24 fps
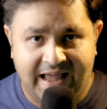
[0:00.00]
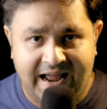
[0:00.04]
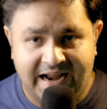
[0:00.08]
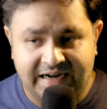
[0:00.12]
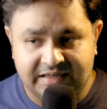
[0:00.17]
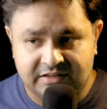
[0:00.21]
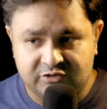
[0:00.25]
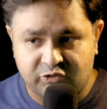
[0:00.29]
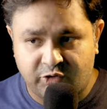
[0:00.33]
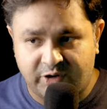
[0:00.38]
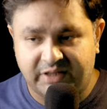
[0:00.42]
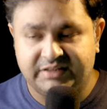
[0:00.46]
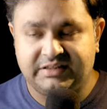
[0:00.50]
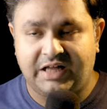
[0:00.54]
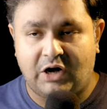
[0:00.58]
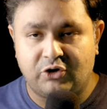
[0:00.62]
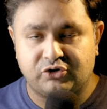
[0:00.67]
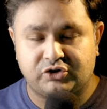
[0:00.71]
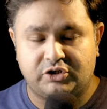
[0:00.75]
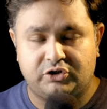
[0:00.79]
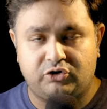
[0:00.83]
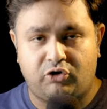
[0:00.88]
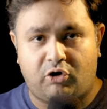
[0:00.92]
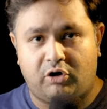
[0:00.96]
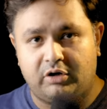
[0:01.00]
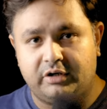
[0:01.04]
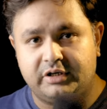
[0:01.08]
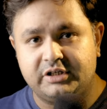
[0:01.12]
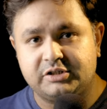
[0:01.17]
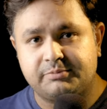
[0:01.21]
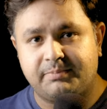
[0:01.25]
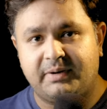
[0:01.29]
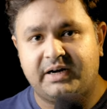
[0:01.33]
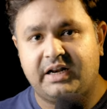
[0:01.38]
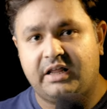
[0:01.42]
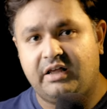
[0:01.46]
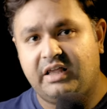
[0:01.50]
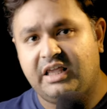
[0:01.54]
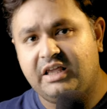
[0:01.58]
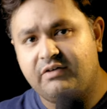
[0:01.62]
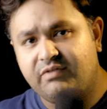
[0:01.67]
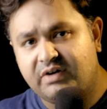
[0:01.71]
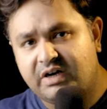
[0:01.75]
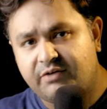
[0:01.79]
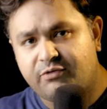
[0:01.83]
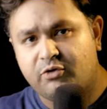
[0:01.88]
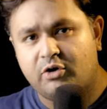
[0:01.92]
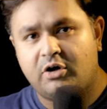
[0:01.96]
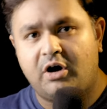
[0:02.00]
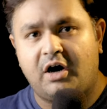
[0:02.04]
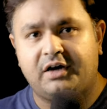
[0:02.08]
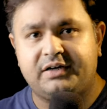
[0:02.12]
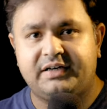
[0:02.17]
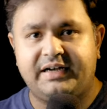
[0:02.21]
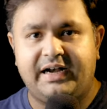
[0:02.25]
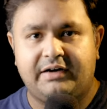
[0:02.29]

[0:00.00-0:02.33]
at $3000 but even if you got in